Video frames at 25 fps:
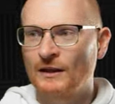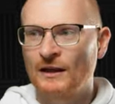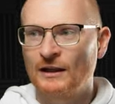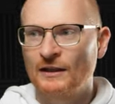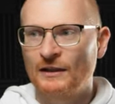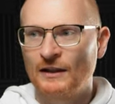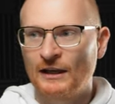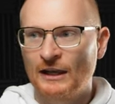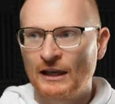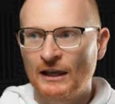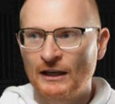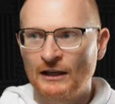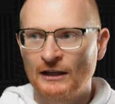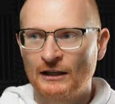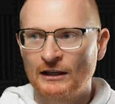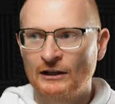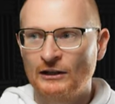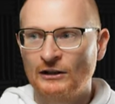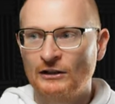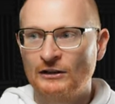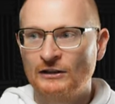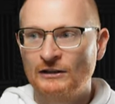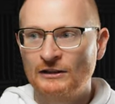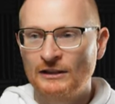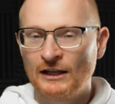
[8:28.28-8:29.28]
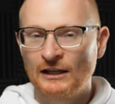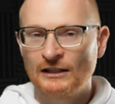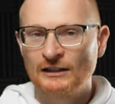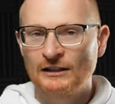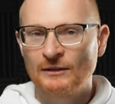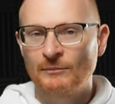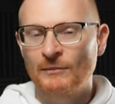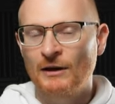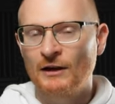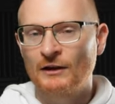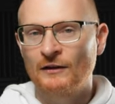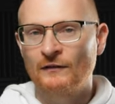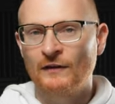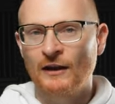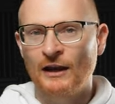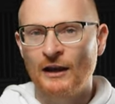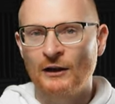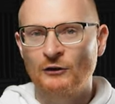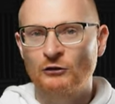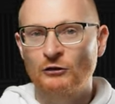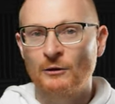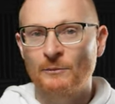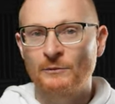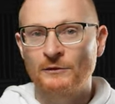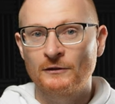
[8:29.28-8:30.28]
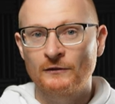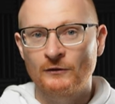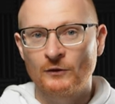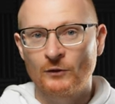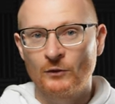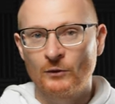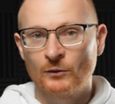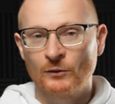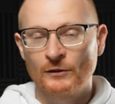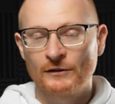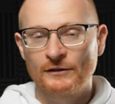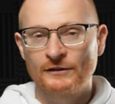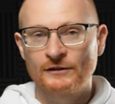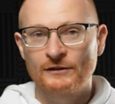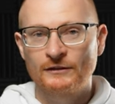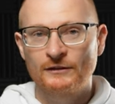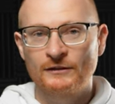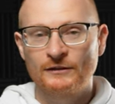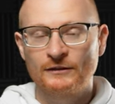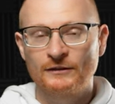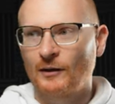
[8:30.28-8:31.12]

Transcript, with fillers: They're getting a decent amount of airdrops, of course,